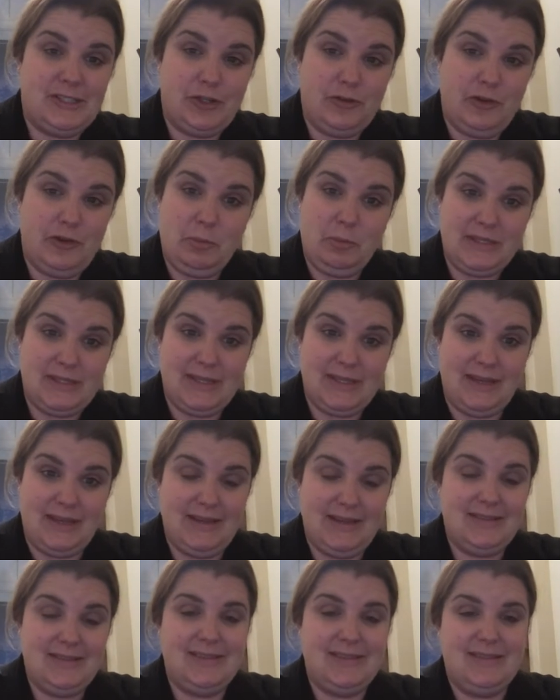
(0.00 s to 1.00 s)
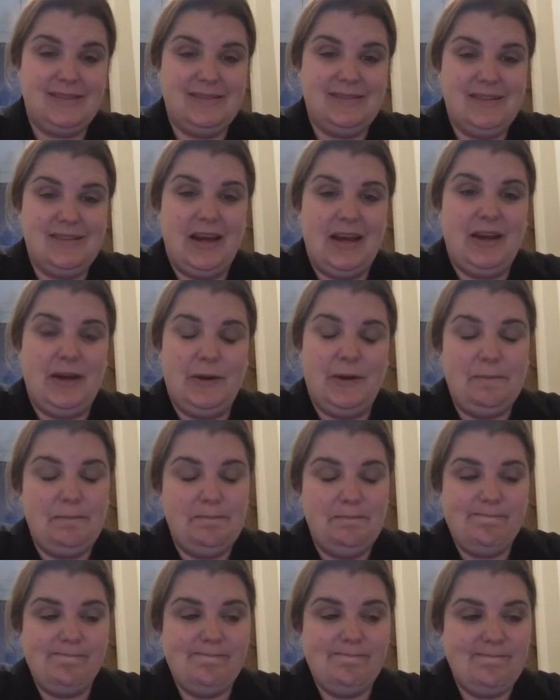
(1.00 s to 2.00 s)
serving biscuits
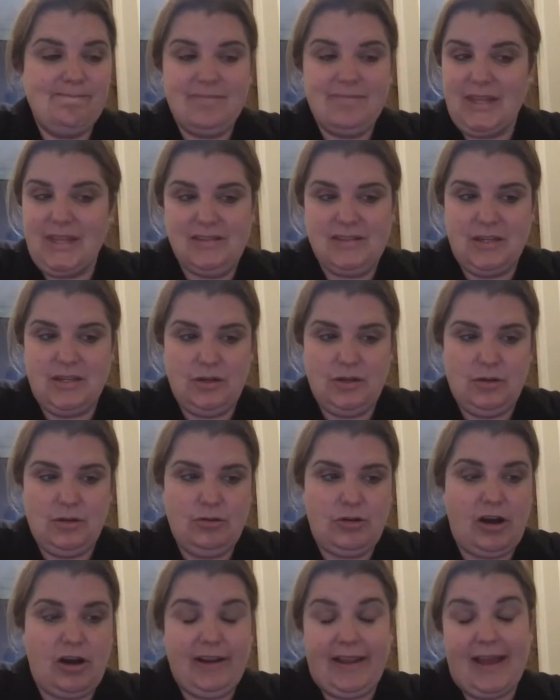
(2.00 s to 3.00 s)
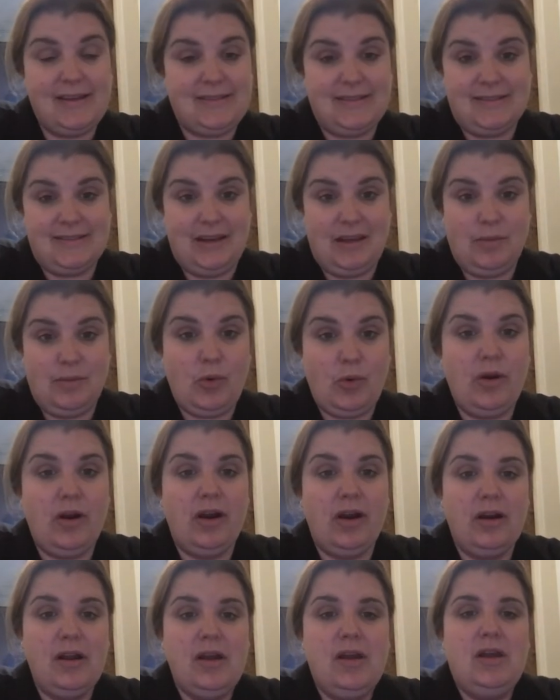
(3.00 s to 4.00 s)
um, to our guests
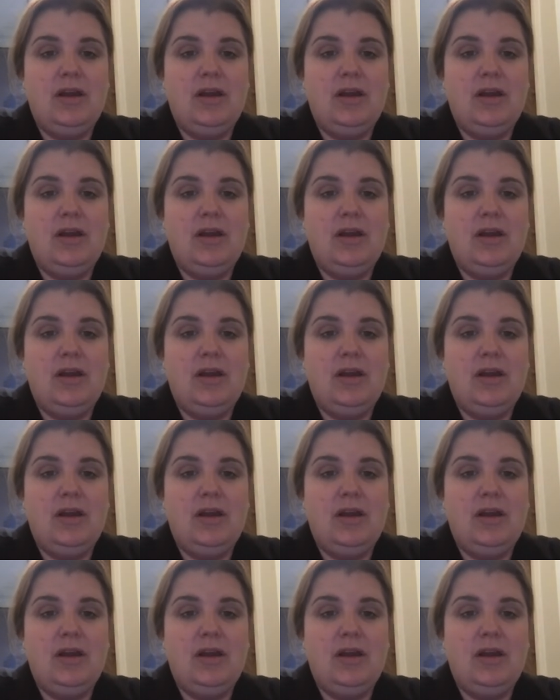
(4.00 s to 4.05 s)
anymore.